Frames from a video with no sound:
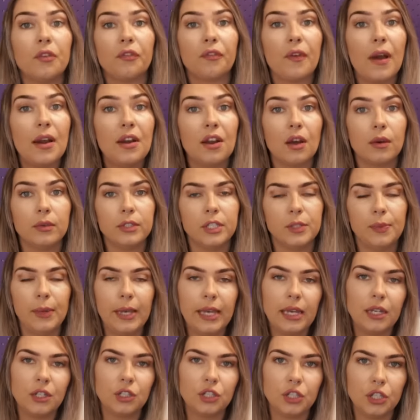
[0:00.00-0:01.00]
the friend I was
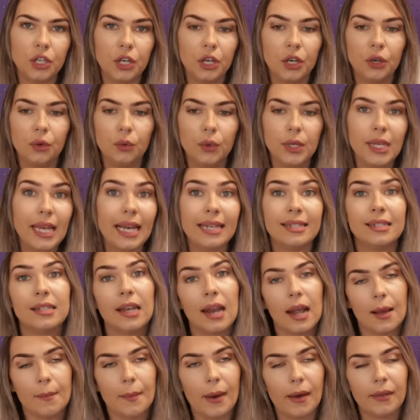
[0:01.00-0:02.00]
speaking to
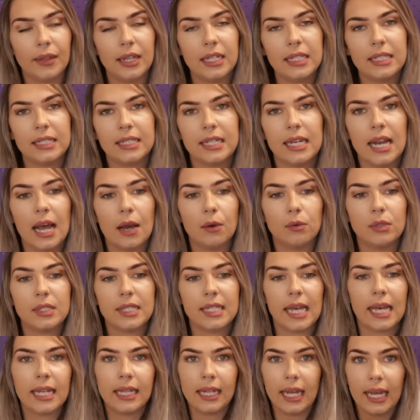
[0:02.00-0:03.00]
yesterday about internet was
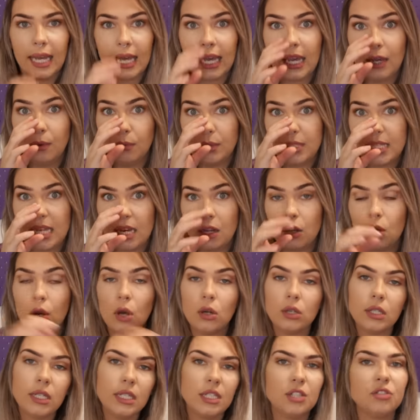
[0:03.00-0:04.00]
saying that he was in a
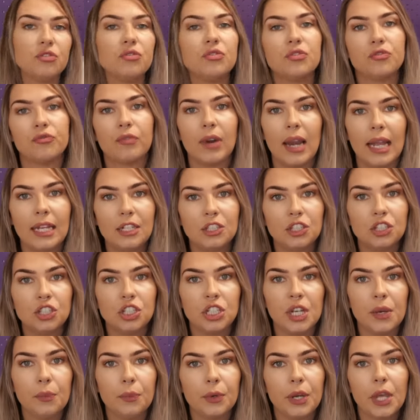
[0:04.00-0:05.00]
long distance
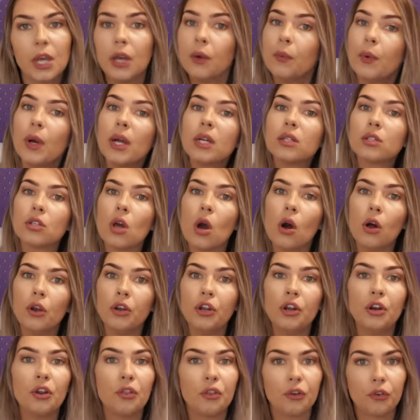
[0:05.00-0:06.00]
relationship when he works
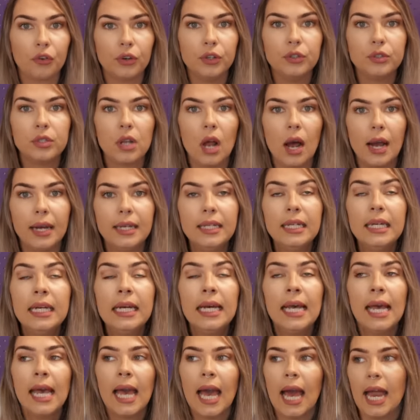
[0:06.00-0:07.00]
on another cruise line,
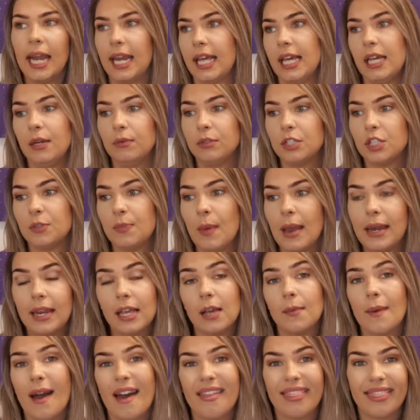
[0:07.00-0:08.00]
and he was
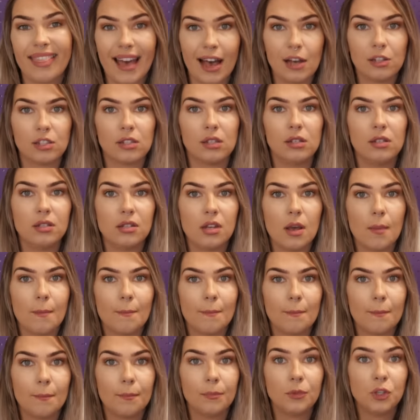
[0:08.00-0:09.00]
spending about
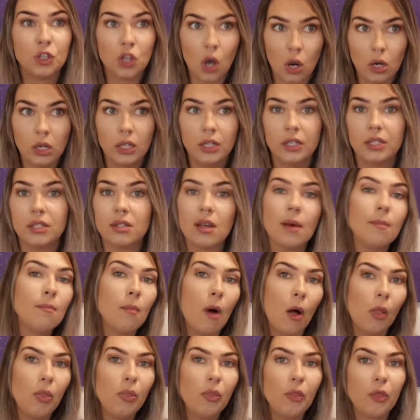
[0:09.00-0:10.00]
$1,000 a
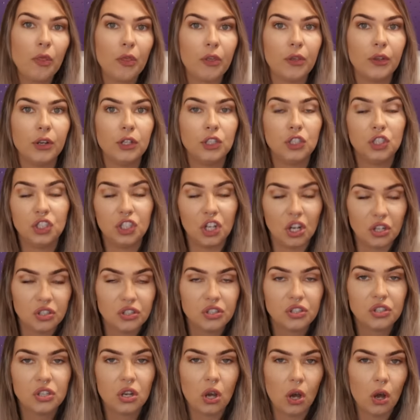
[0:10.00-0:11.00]
month
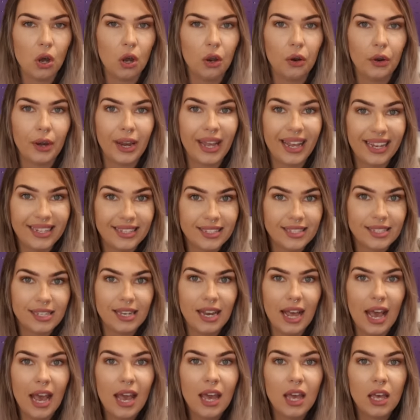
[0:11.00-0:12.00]
just on
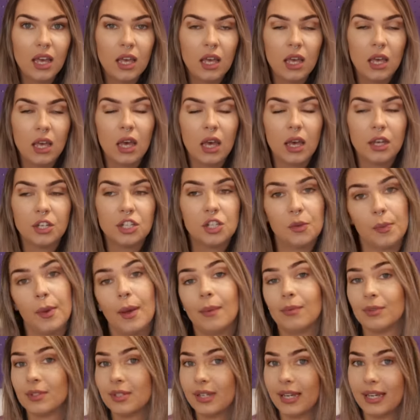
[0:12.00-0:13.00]
internet to be
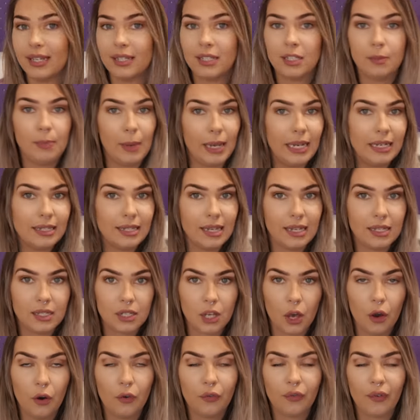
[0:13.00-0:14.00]
able to speak to his
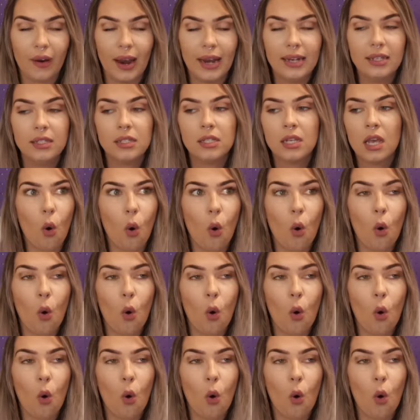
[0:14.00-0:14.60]
girlfriend.